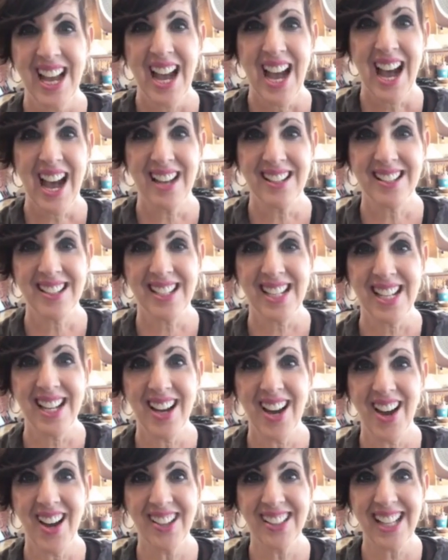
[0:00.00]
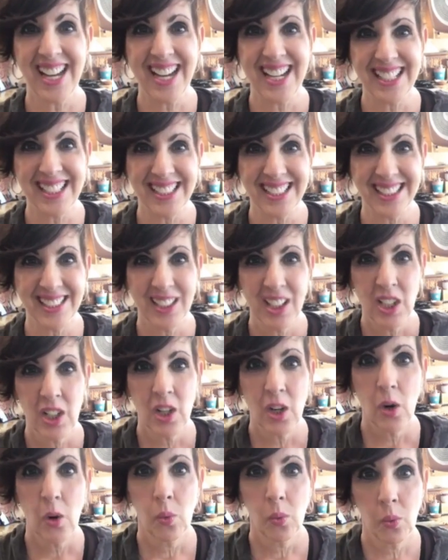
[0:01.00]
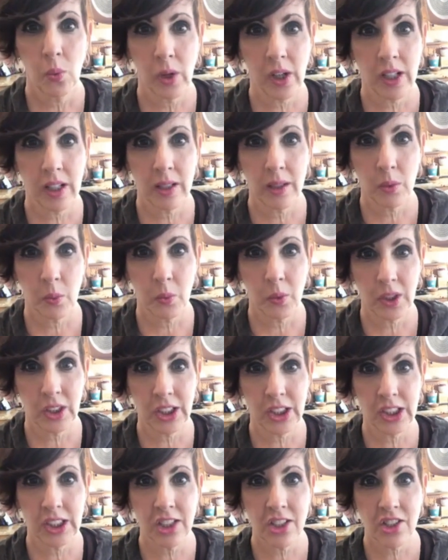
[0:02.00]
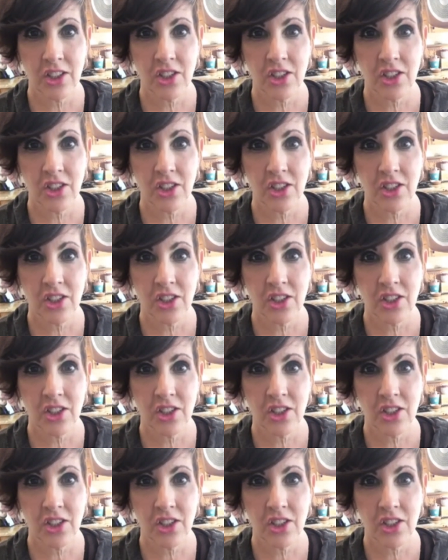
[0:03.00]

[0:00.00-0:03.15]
I'll see y'all later. Worcestershire.